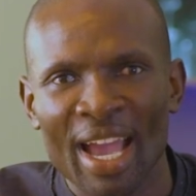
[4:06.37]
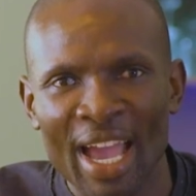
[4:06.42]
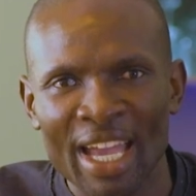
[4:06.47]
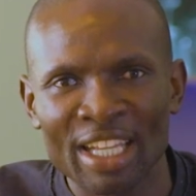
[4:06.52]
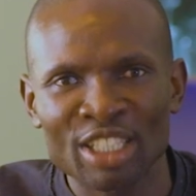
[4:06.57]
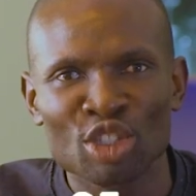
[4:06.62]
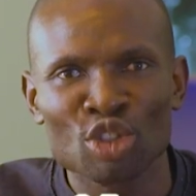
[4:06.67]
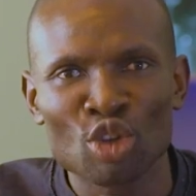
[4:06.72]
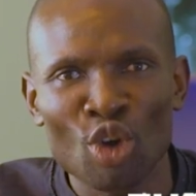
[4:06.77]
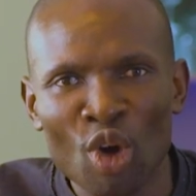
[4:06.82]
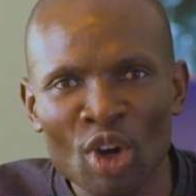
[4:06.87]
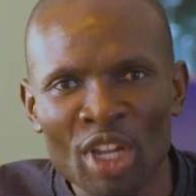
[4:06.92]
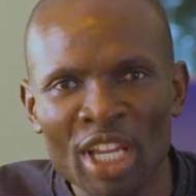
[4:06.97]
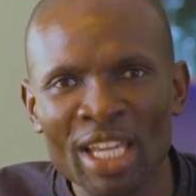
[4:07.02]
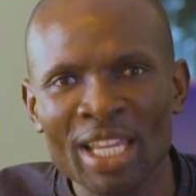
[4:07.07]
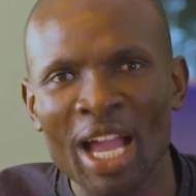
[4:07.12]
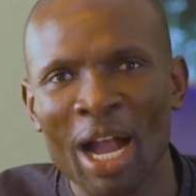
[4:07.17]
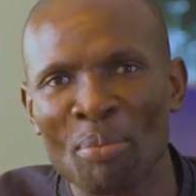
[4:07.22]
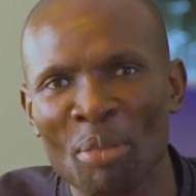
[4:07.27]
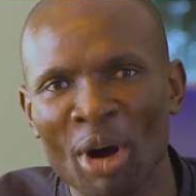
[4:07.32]
and
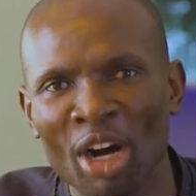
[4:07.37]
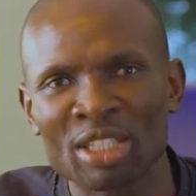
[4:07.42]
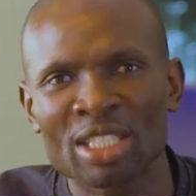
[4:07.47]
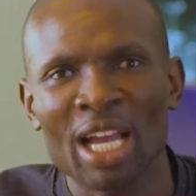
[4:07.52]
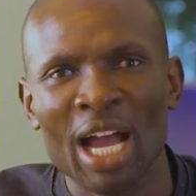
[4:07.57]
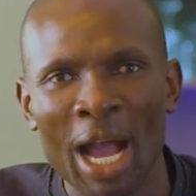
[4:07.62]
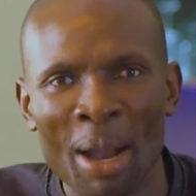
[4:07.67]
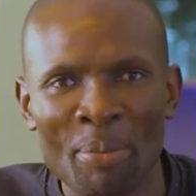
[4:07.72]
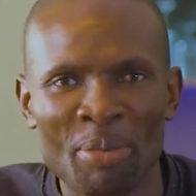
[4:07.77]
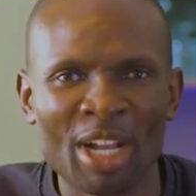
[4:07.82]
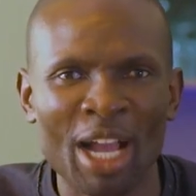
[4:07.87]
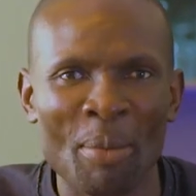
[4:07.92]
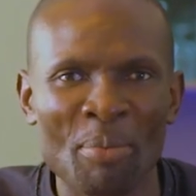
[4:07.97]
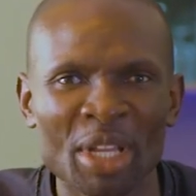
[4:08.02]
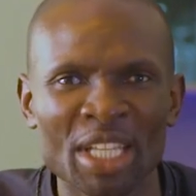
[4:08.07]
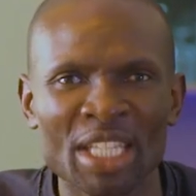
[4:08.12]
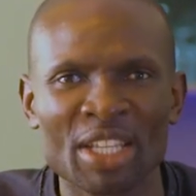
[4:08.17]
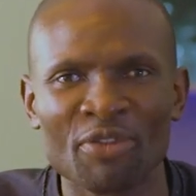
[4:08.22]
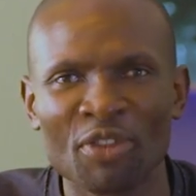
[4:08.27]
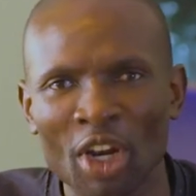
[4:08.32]
knowing about
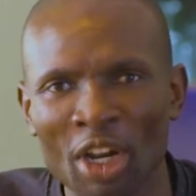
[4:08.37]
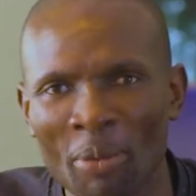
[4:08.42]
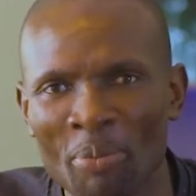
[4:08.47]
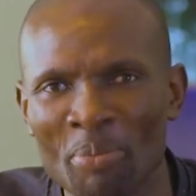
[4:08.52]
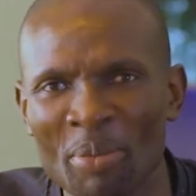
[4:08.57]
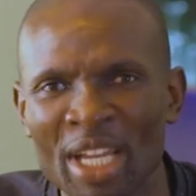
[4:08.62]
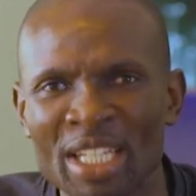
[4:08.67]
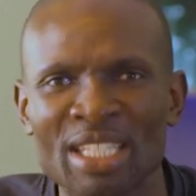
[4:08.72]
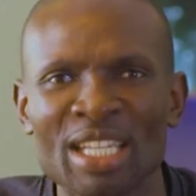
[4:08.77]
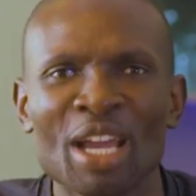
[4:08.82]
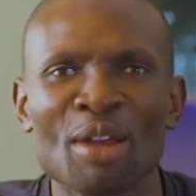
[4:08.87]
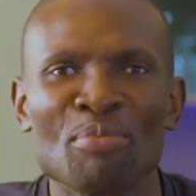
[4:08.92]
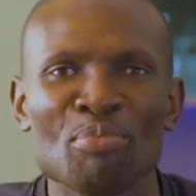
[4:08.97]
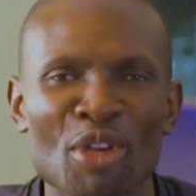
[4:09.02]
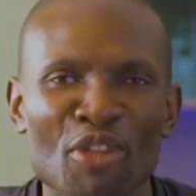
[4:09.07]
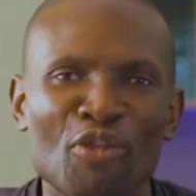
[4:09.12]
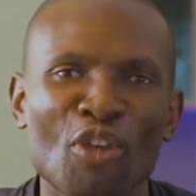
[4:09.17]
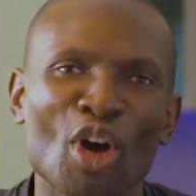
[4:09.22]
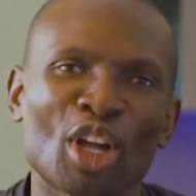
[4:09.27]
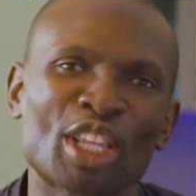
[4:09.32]
upcoming developments
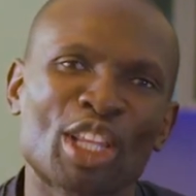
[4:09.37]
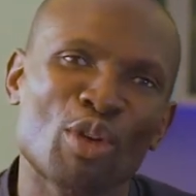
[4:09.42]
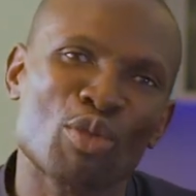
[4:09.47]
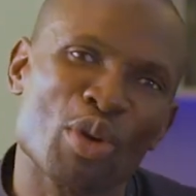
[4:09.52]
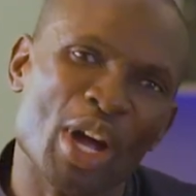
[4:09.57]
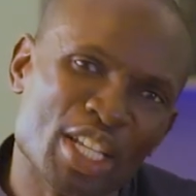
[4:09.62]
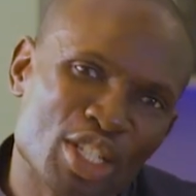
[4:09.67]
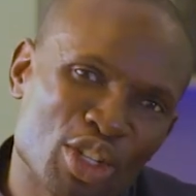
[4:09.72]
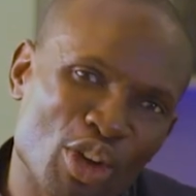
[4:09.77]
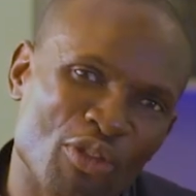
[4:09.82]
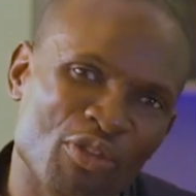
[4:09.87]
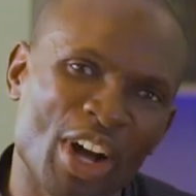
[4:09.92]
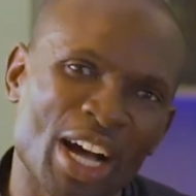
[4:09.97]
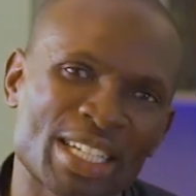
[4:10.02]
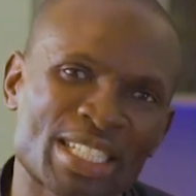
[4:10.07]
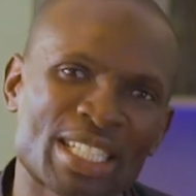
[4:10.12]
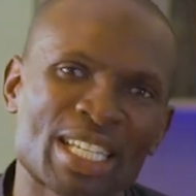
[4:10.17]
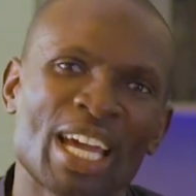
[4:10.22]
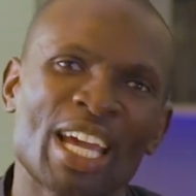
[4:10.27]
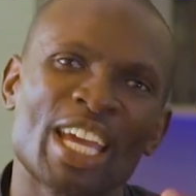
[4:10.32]
before the rest of
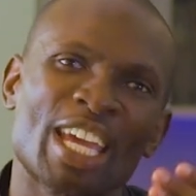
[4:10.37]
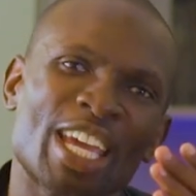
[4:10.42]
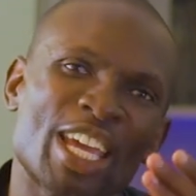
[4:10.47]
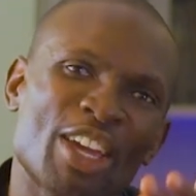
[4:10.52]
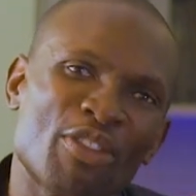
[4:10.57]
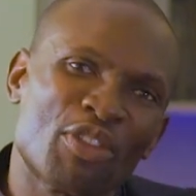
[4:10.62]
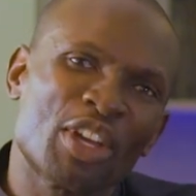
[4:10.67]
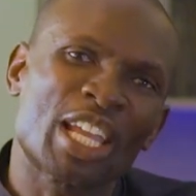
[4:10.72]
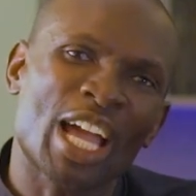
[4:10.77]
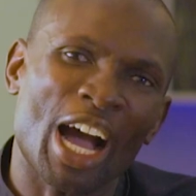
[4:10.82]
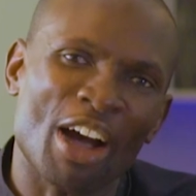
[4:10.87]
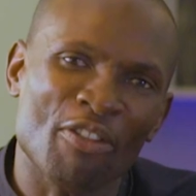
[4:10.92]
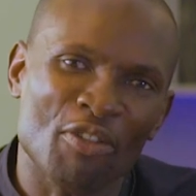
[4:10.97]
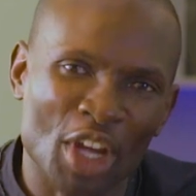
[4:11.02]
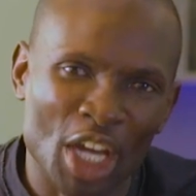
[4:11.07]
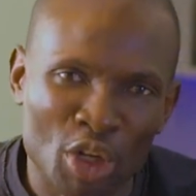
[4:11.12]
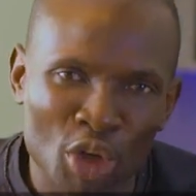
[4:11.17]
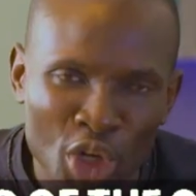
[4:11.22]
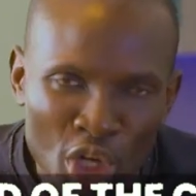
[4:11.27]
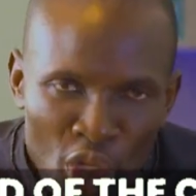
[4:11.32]
us even
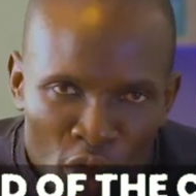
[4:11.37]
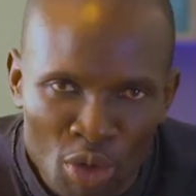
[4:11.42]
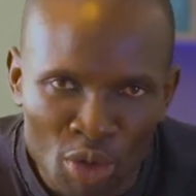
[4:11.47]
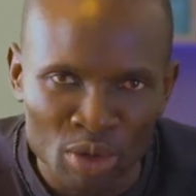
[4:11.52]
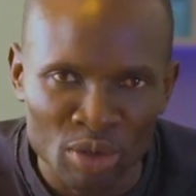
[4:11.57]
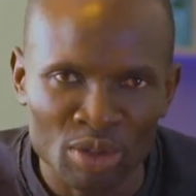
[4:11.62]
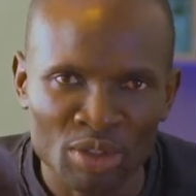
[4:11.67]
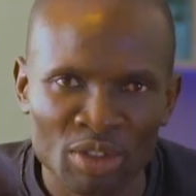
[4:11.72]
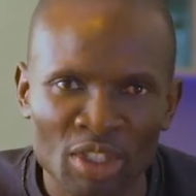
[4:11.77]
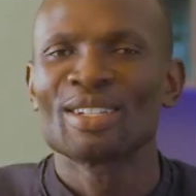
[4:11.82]
have a clue.